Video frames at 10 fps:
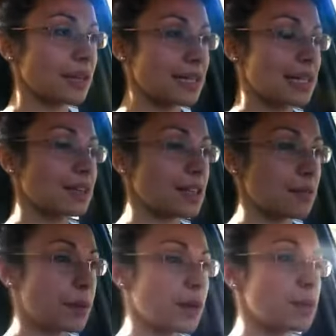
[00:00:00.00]
So get down
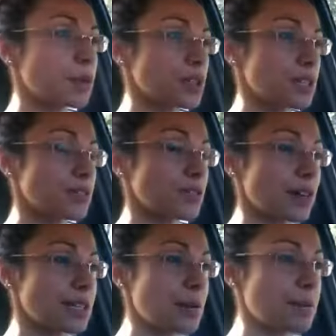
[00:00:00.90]
to the bottom portion of a
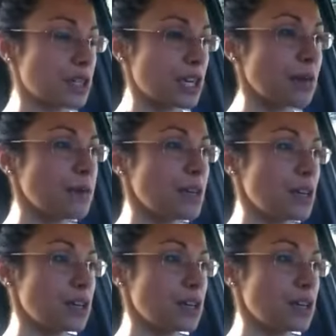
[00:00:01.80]
tricep push-up.